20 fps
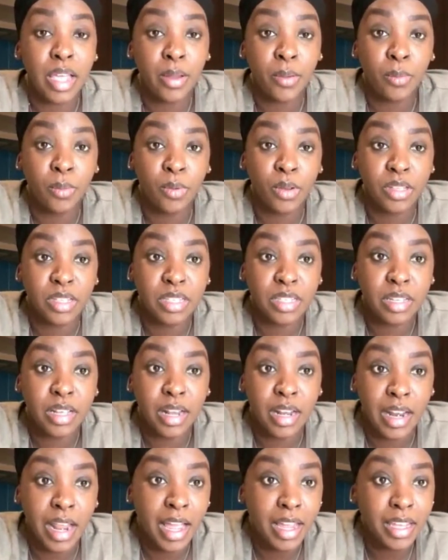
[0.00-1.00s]
I was
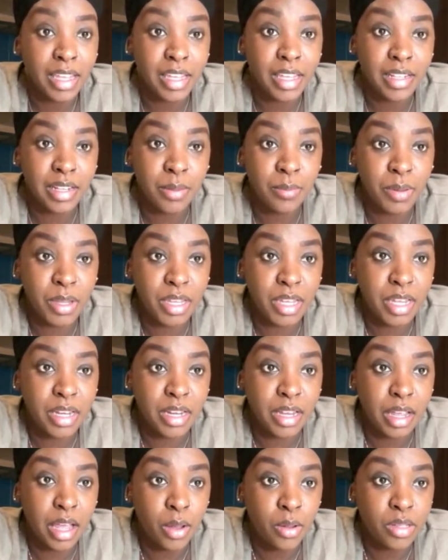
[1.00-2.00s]
lucky in the
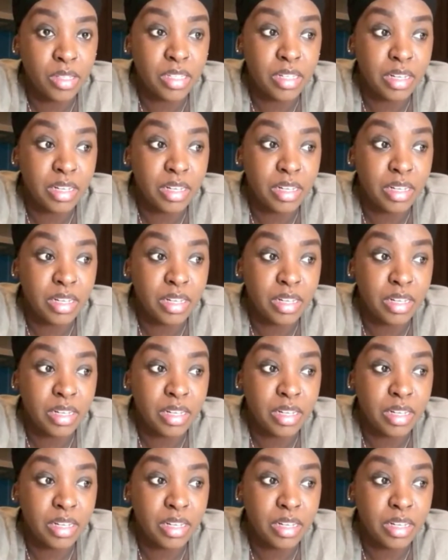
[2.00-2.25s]
beginning. I